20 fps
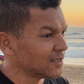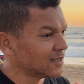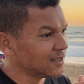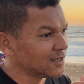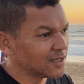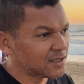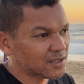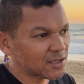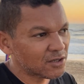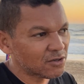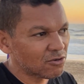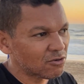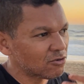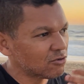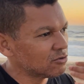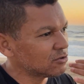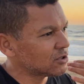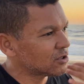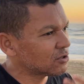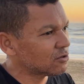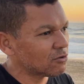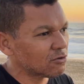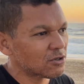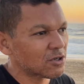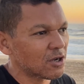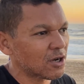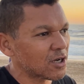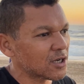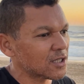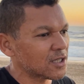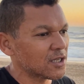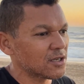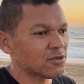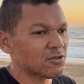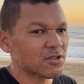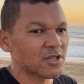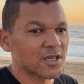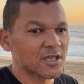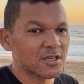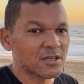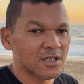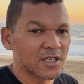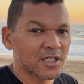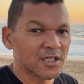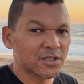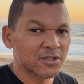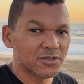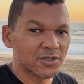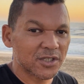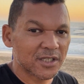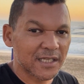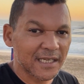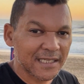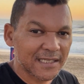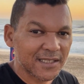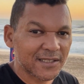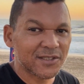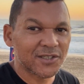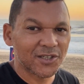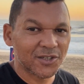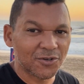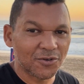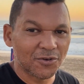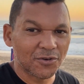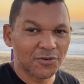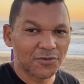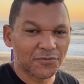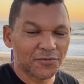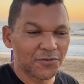Hit record, record longer than you think you need to, just let it record.